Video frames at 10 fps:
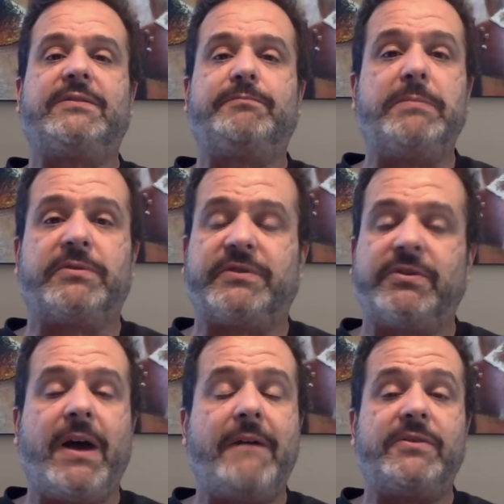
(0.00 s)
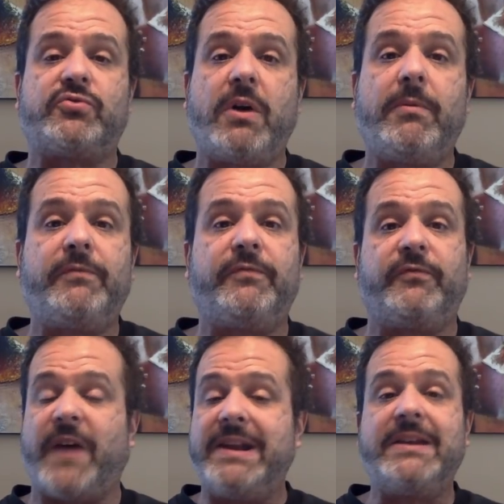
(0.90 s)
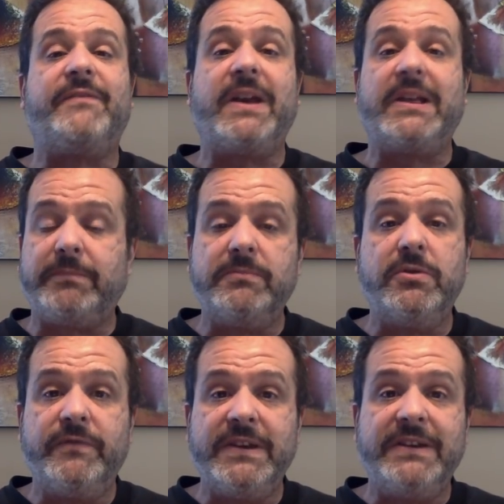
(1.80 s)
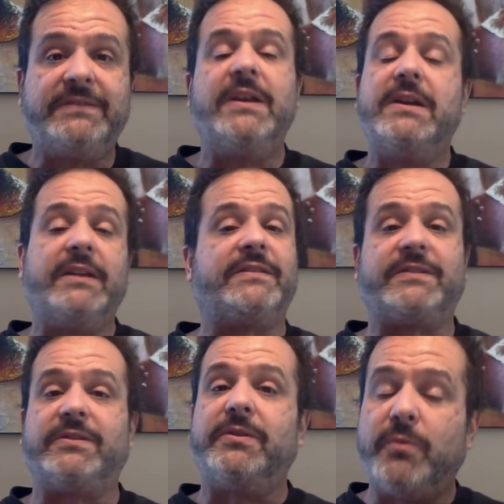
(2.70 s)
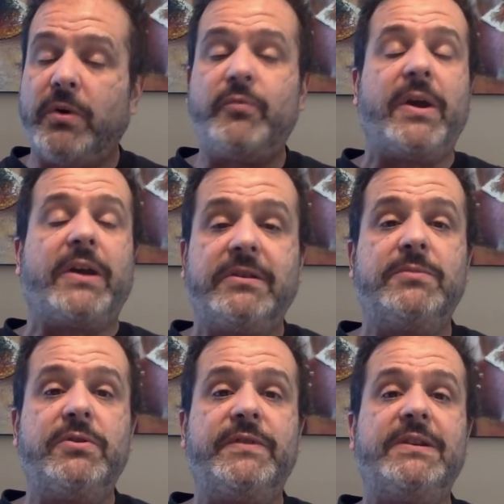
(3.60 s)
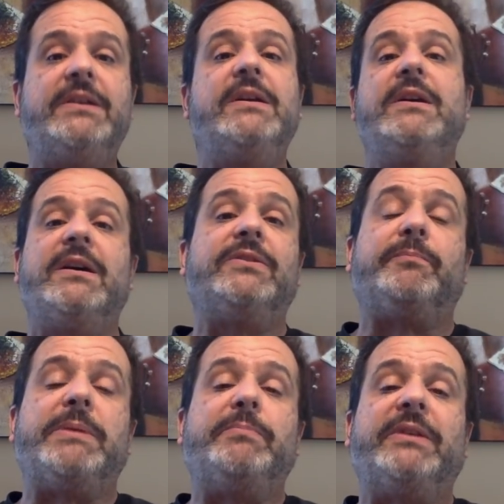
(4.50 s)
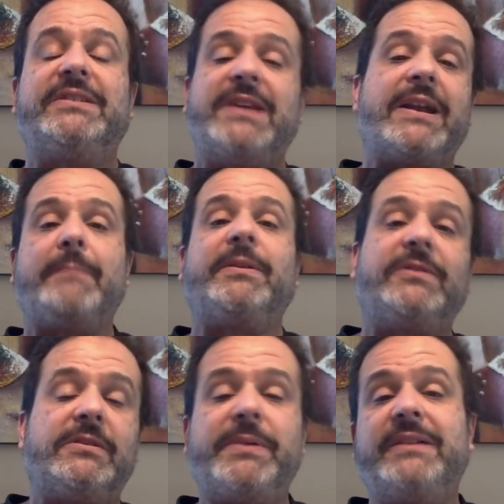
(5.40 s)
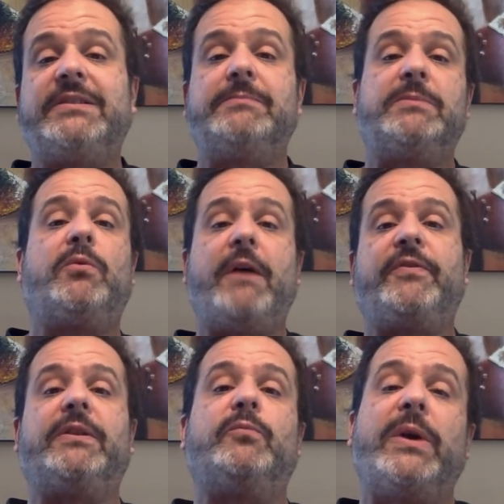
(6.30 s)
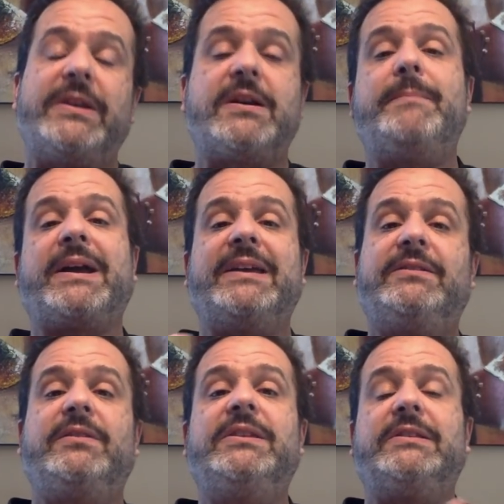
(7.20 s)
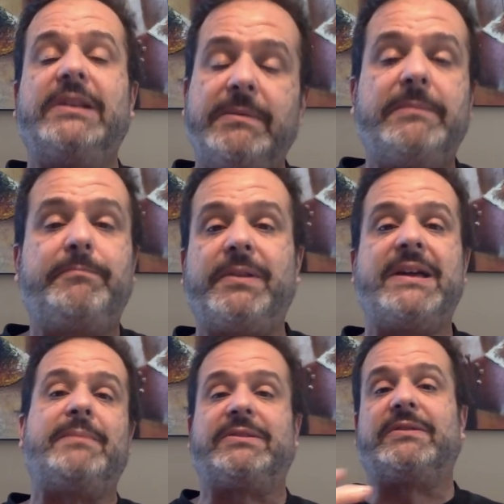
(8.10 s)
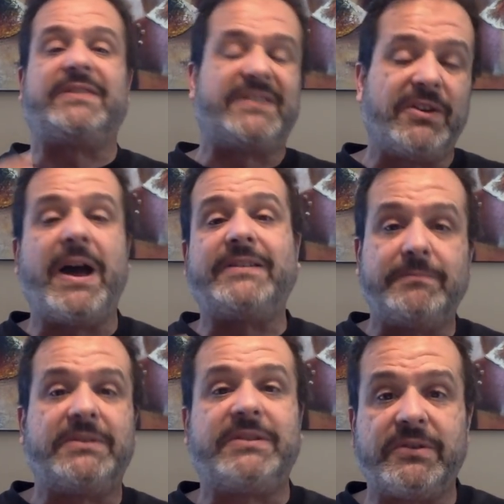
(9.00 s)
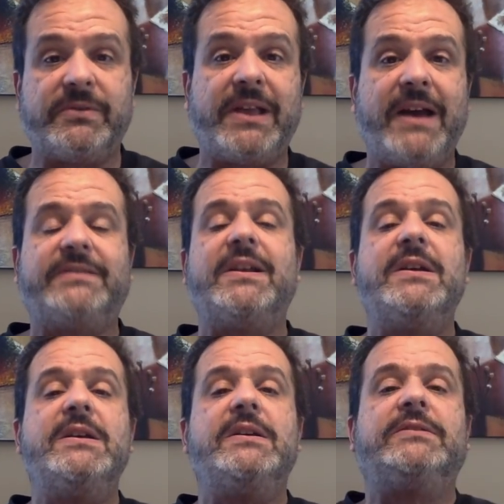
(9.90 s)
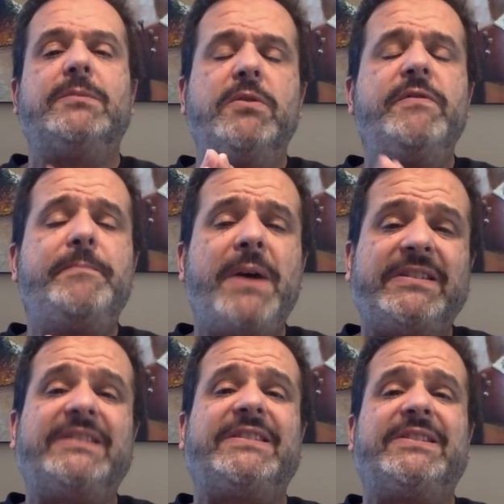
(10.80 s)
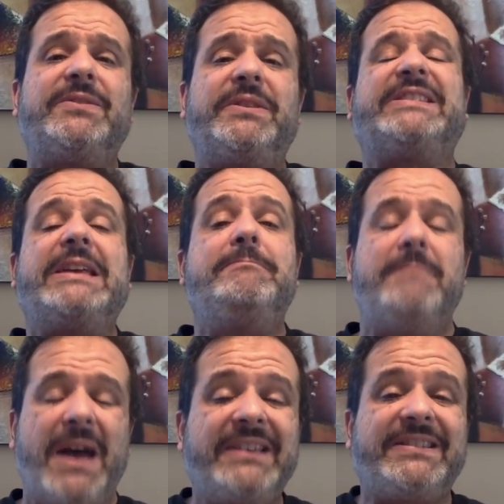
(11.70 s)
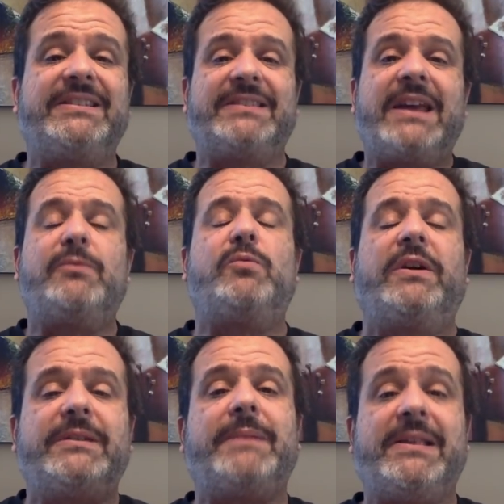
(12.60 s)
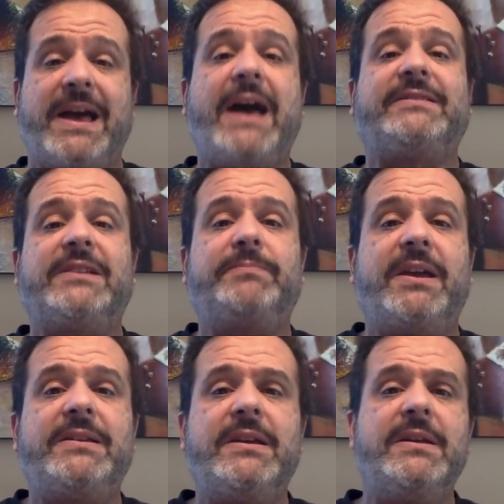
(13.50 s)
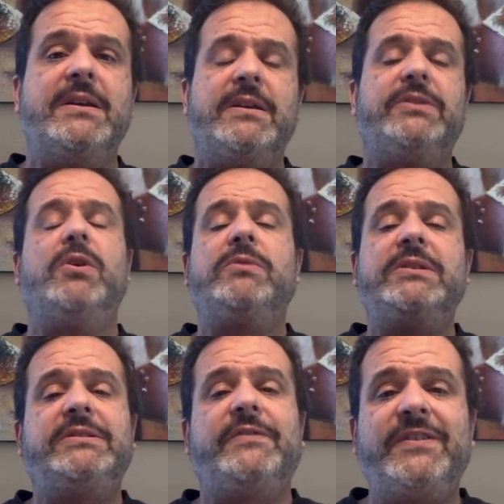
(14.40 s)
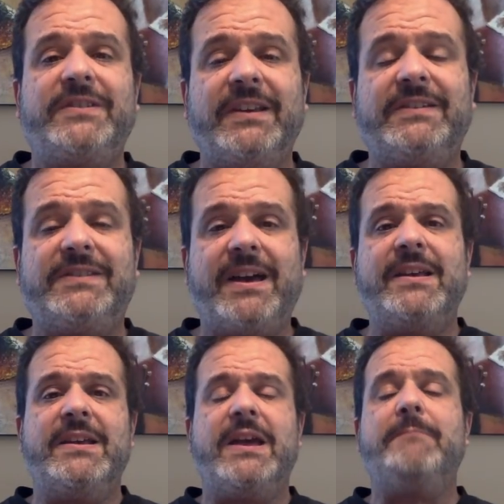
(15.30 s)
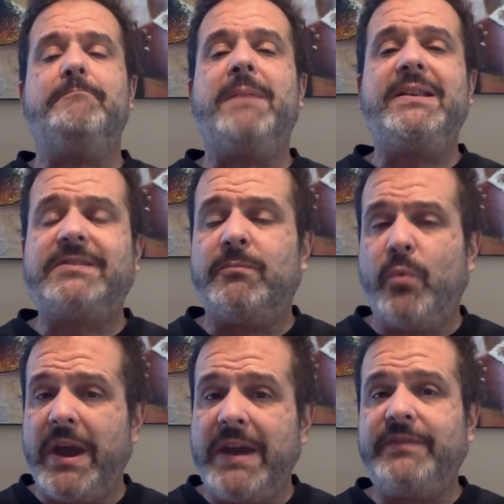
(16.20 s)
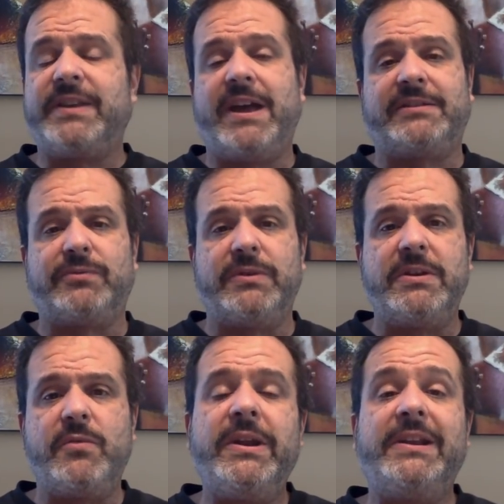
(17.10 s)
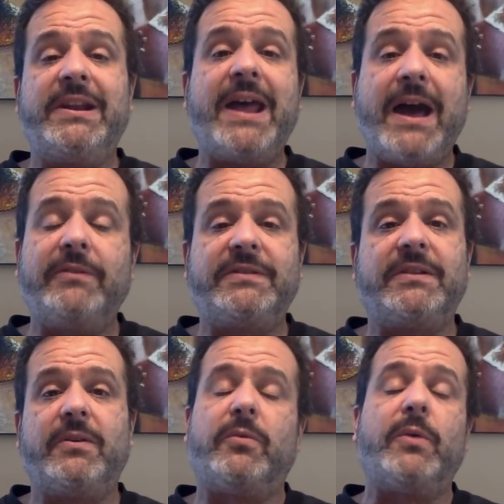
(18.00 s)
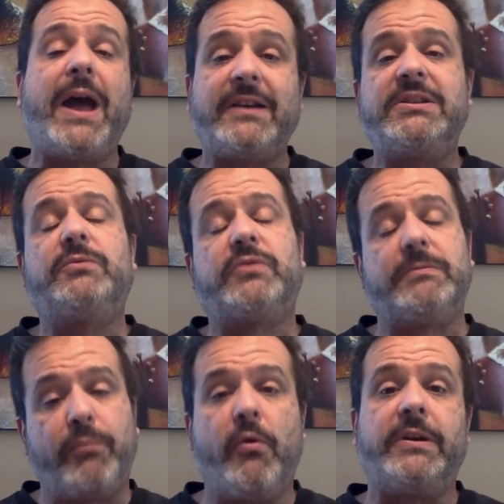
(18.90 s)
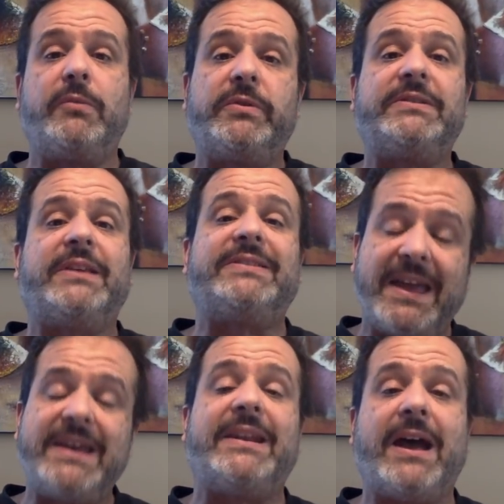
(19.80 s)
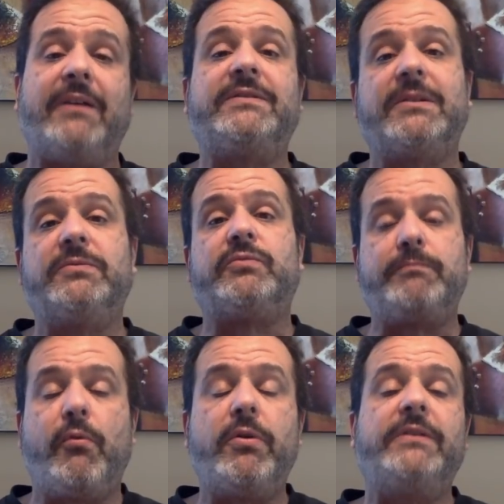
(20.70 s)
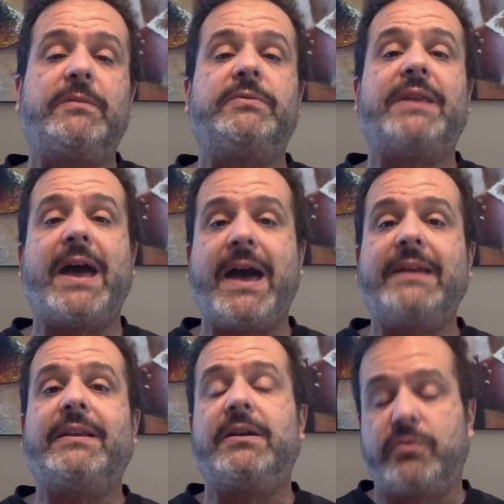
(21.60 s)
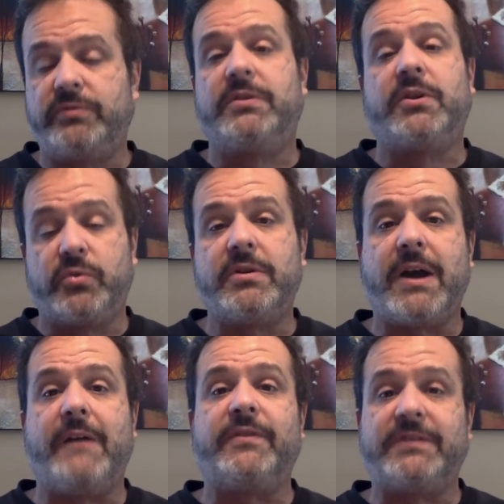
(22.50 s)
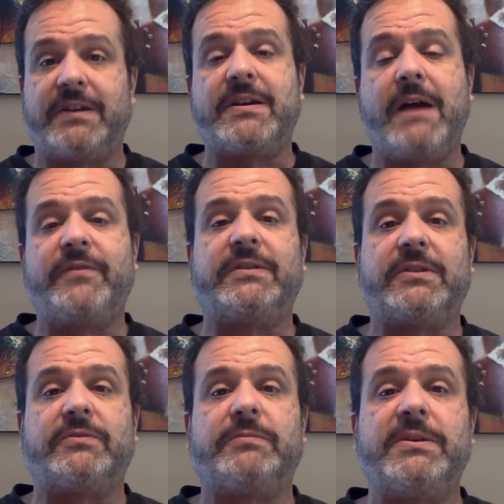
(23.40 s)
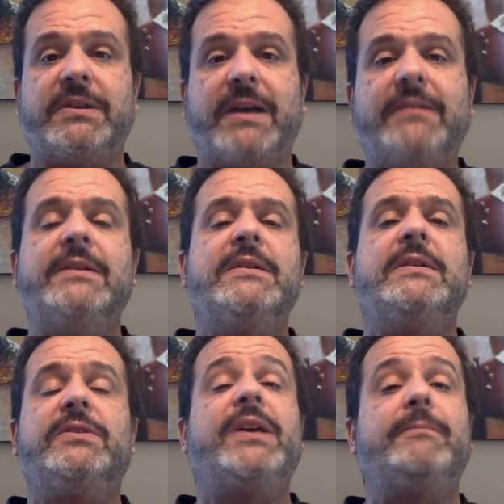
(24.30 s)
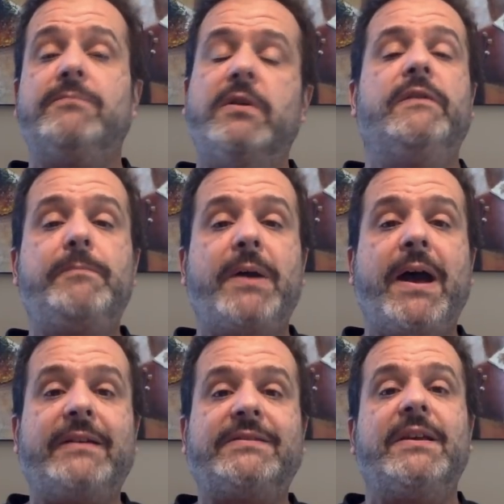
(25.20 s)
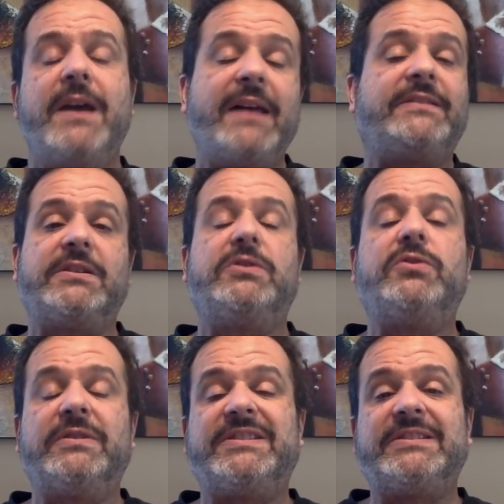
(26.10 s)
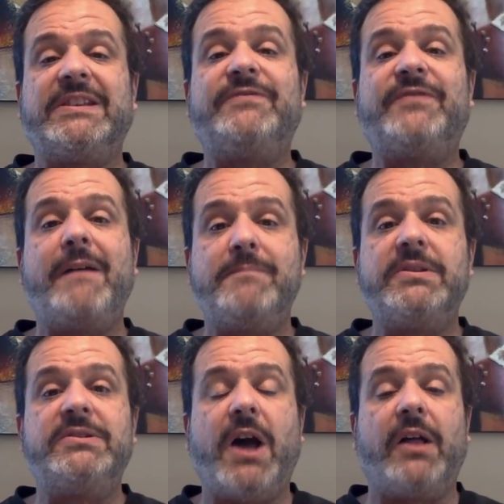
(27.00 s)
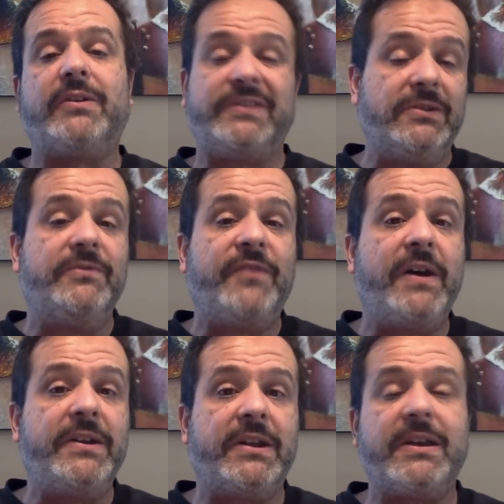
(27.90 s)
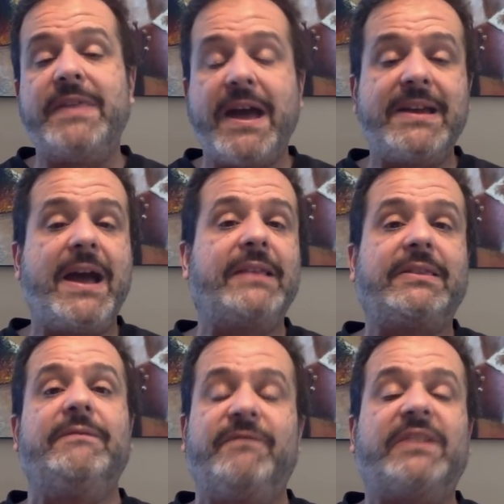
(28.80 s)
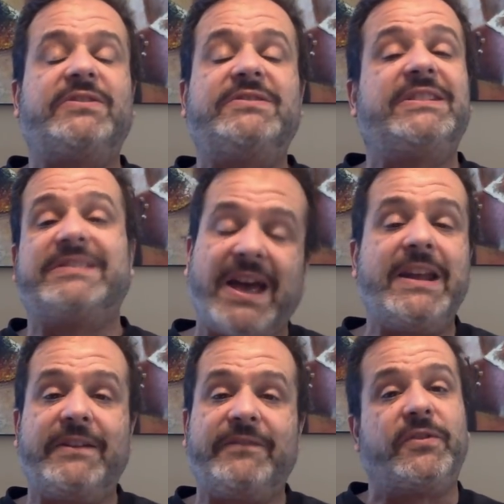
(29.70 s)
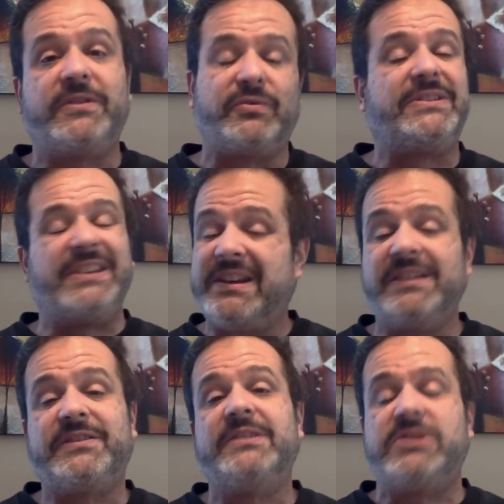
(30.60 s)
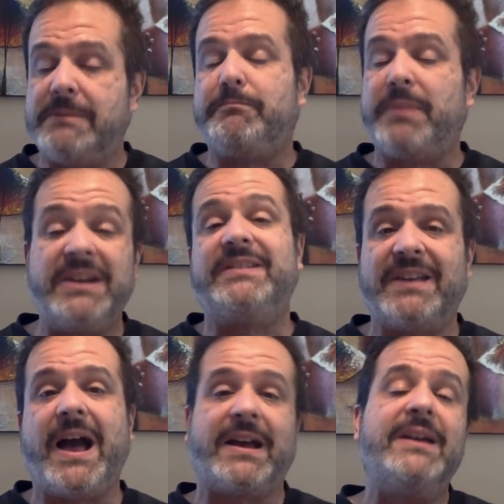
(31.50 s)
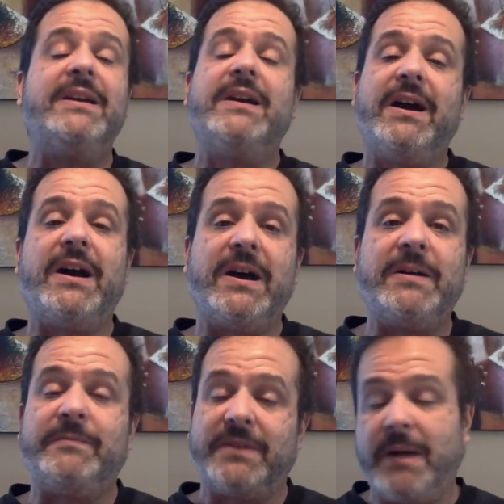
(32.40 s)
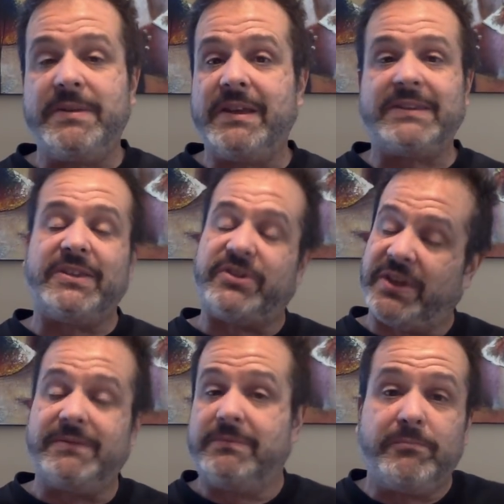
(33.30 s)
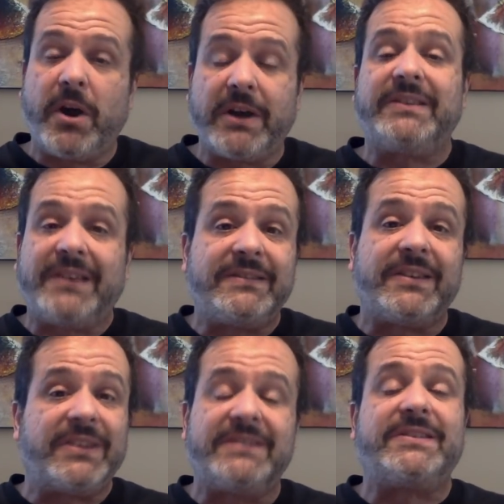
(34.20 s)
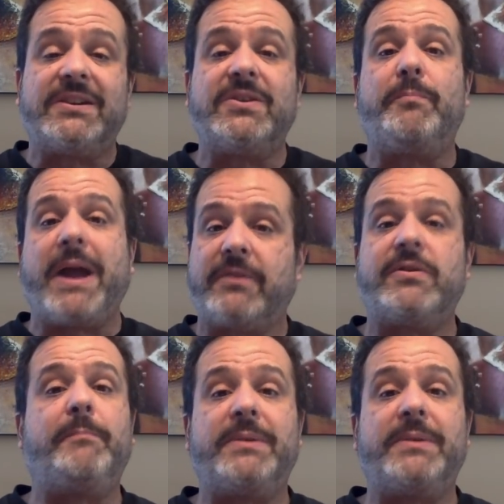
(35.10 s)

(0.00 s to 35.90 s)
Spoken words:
People are still having trouble finding available movies. It's still the one regular movie. The people that did not opt into the plan, some of them were offered a way to come back into the unlimited plan, but it still hasn't materialized. So MoviePass is still the same mess that it was at my last update. The only difference is that it made some waves last week when it announced, or actually it was reported, it wasn't that they announced, it was reported someone at the Grill conference, at a conference that they were speaking at, that MoviePass had secured $65 million in new funding. And that got investors excited for this ridiculously cheap penny stock company that they think, the market tends to think it's going to go bankrupt